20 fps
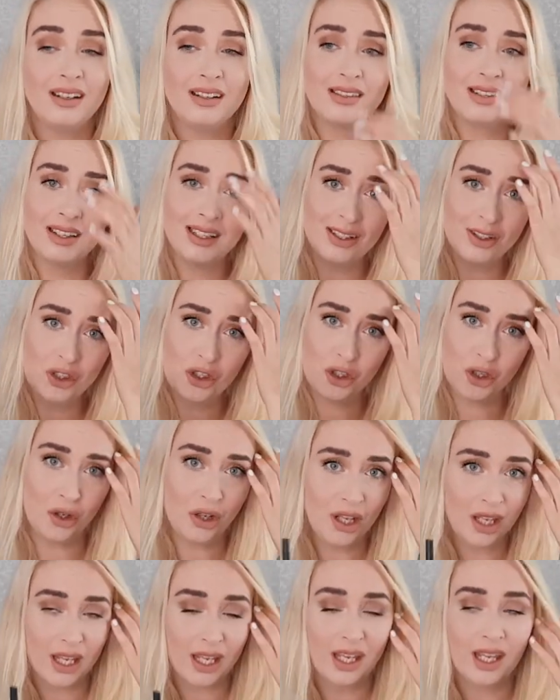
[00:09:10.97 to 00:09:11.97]
It's a little
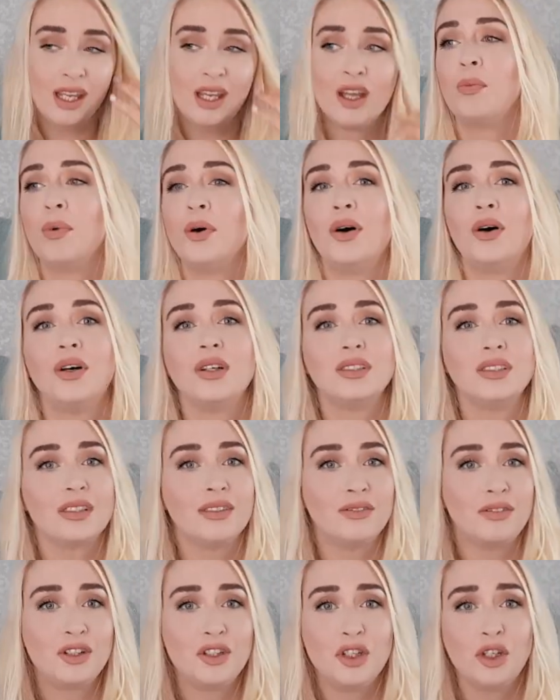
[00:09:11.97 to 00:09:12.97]
chunky, but
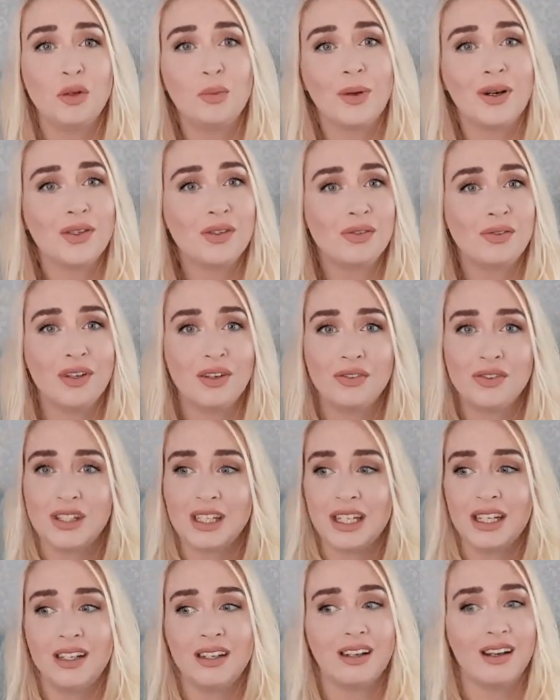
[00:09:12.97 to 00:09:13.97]
for
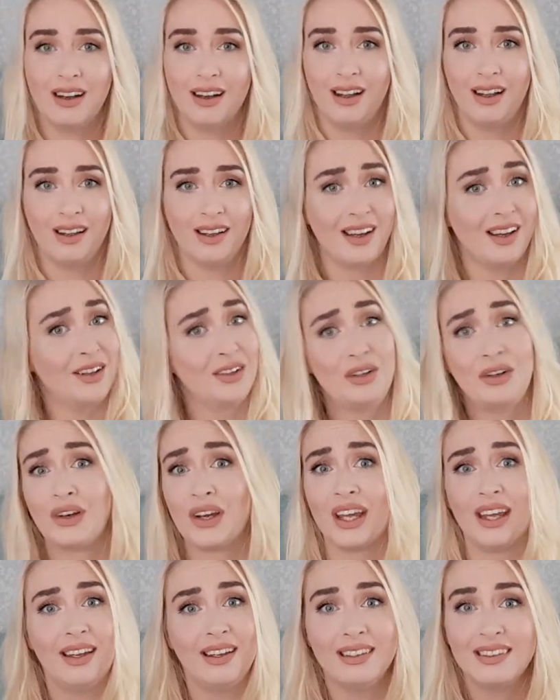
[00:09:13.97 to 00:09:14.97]
£2.50, I can't knock
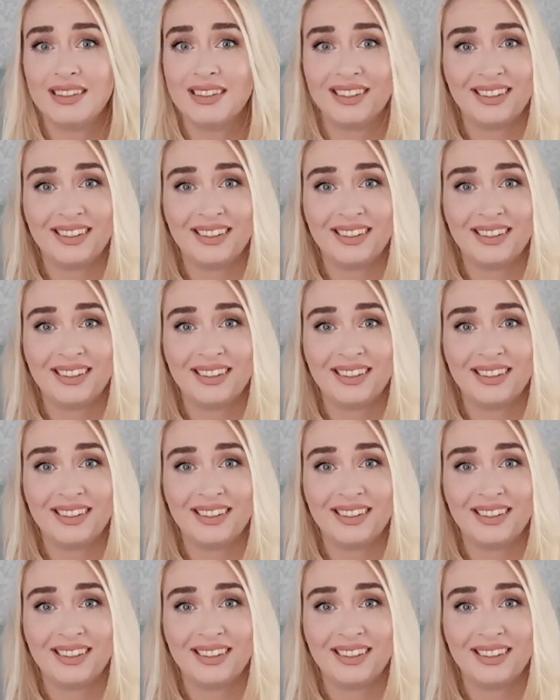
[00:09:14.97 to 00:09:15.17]
it.